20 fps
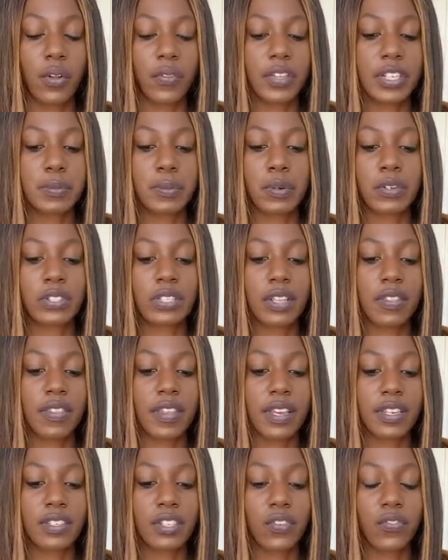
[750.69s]
this person
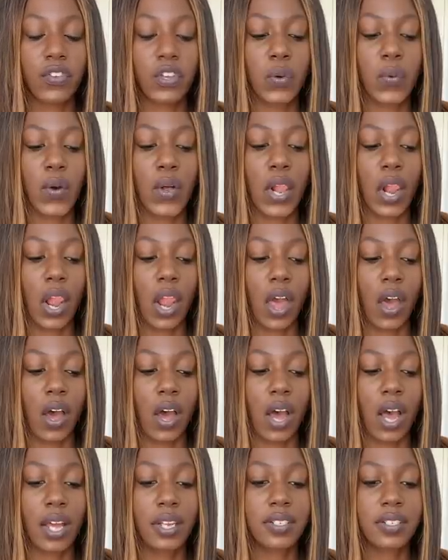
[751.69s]
thinks of you a
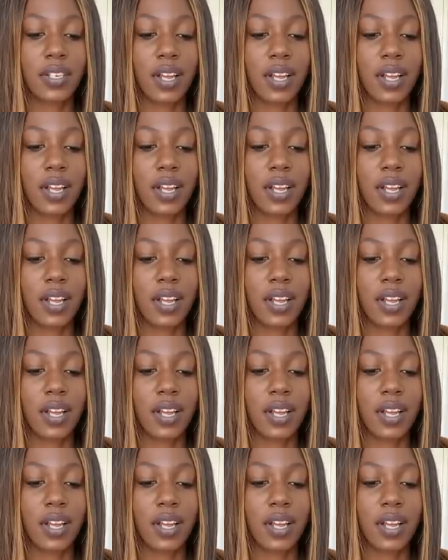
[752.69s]
lot,